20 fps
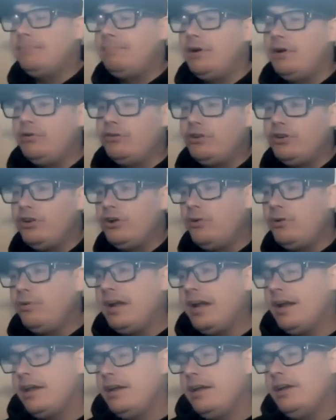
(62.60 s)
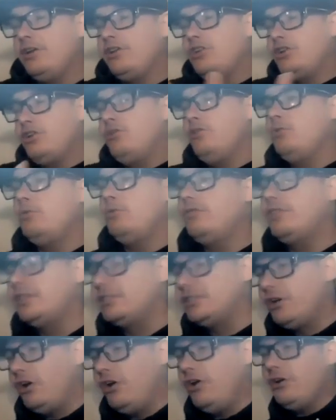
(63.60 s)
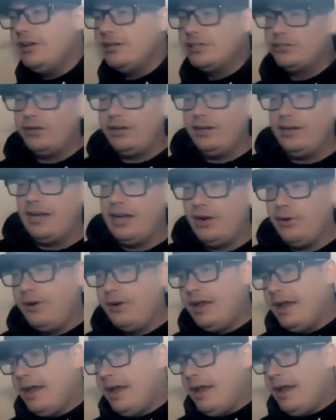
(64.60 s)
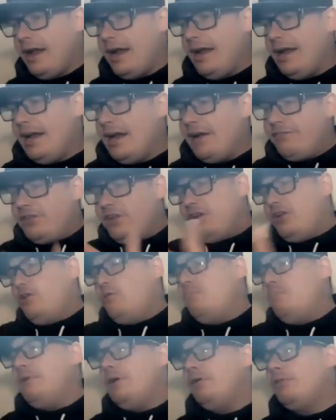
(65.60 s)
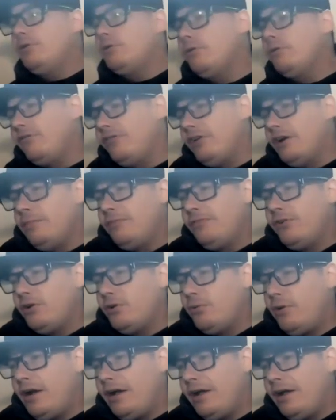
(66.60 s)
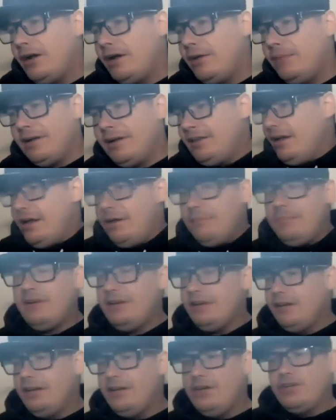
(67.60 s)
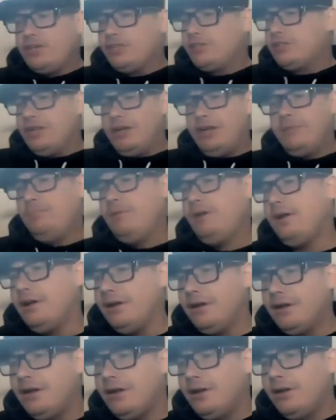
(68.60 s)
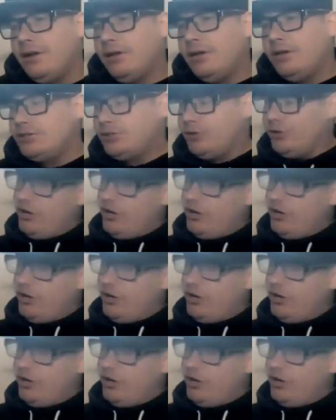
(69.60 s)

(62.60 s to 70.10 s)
about, you know, getting in tune with this artist right now. And after, you know, building with him for a while now, I'm like, damn, he just like me. So,